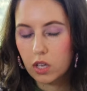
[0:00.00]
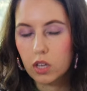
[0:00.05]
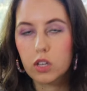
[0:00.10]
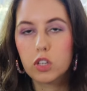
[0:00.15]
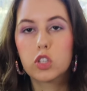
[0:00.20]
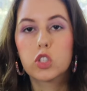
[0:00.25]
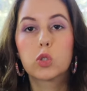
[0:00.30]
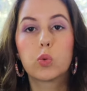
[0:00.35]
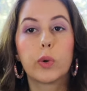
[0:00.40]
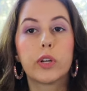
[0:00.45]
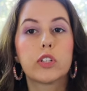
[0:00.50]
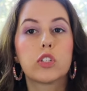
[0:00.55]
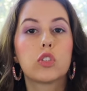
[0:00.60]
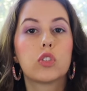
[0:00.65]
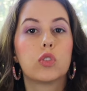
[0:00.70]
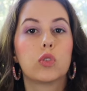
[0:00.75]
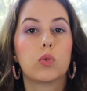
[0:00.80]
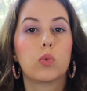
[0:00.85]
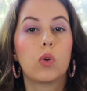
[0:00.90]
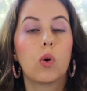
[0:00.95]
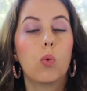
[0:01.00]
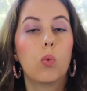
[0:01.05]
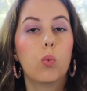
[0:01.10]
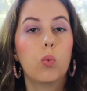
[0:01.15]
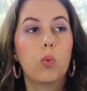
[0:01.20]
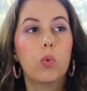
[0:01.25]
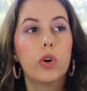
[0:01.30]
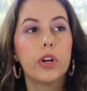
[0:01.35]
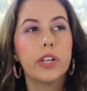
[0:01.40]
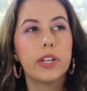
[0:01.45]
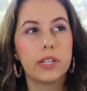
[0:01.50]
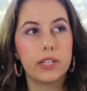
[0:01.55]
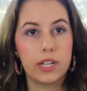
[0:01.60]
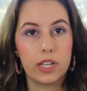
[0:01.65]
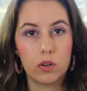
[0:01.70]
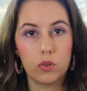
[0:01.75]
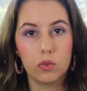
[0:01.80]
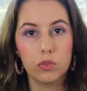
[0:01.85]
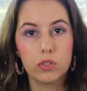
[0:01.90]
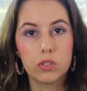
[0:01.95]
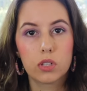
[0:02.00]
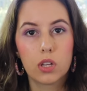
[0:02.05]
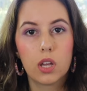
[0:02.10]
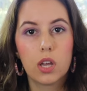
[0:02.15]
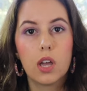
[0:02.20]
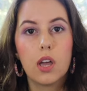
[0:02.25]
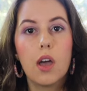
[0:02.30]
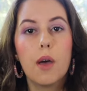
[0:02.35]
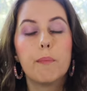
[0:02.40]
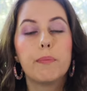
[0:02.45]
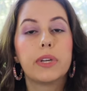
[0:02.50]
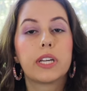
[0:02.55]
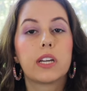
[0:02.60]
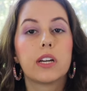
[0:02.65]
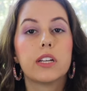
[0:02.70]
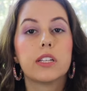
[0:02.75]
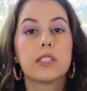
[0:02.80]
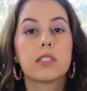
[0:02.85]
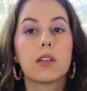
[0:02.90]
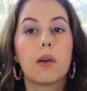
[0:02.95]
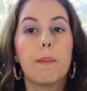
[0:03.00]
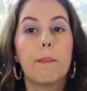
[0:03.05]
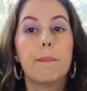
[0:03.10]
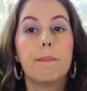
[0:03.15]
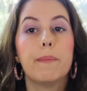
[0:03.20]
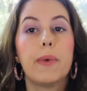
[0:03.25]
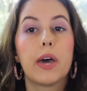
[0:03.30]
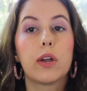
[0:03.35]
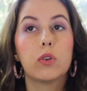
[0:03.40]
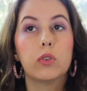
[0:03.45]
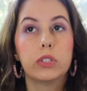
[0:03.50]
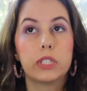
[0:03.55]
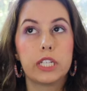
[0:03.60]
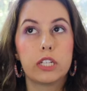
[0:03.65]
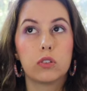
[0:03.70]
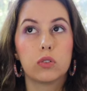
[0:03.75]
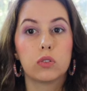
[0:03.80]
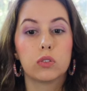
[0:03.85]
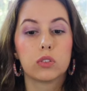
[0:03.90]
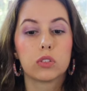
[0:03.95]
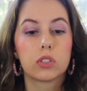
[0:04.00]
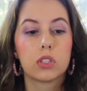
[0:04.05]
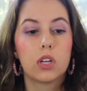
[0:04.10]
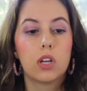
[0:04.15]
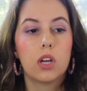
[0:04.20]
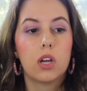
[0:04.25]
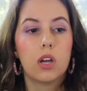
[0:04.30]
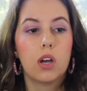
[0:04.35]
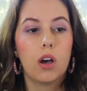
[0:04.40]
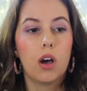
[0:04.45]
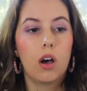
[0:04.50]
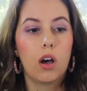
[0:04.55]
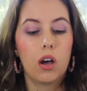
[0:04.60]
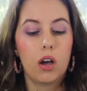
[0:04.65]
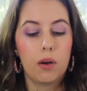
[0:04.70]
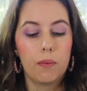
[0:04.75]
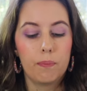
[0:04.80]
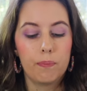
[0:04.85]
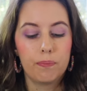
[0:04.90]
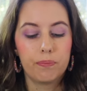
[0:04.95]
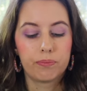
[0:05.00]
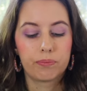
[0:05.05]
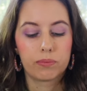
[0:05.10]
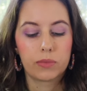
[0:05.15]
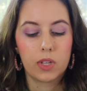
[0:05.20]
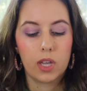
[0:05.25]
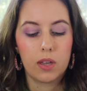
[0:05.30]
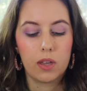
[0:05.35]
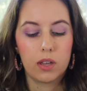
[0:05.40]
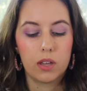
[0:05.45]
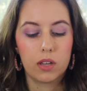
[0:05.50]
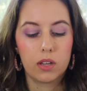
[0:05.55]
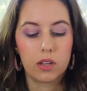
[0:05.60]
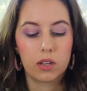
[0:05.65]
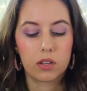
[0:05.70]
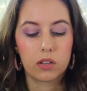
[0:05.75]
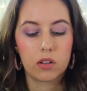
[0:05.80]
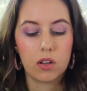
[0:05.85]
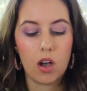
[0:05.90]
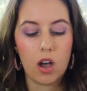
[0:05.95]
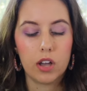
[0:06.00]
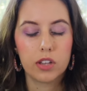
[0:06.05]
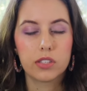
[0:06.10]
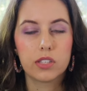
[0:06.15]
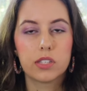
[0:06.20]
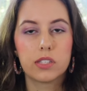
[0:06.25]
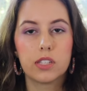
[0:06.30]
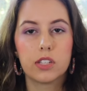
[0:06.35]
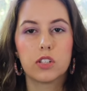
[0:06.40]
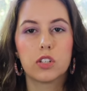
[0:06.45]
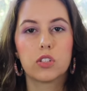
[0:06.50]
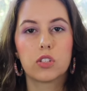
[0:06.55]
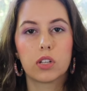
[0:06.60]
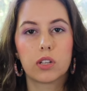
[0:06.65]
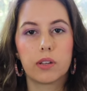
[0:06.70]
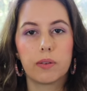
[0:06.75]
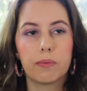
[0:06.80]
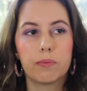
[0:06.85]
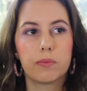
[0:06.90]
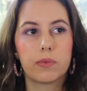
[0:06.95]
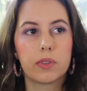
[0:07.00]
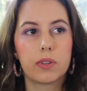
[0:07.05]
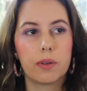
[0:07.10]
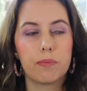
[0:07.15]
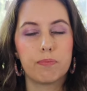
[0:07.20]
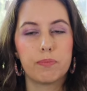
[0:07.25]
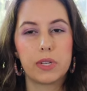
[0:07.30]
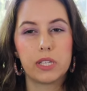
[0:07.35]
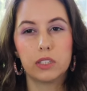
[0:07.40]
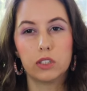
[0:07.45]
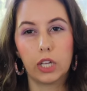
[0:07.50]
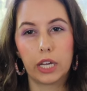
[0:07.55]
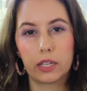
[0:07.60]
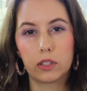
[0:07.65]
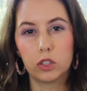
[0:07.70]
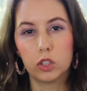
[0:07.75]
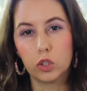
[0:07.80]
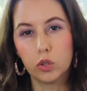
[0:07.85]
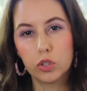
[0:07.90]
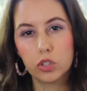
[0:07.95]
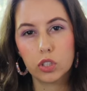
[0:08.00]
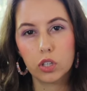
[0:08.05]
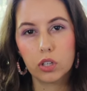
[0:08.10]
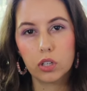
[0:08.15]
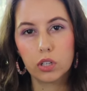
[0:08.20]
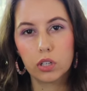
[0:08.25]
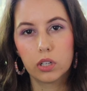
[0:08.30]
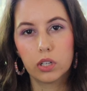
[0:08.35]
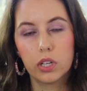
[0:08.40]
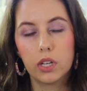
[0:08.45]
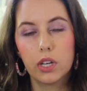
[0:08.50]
switch to wooden needles, because metal needles cause the stitches to be like looser,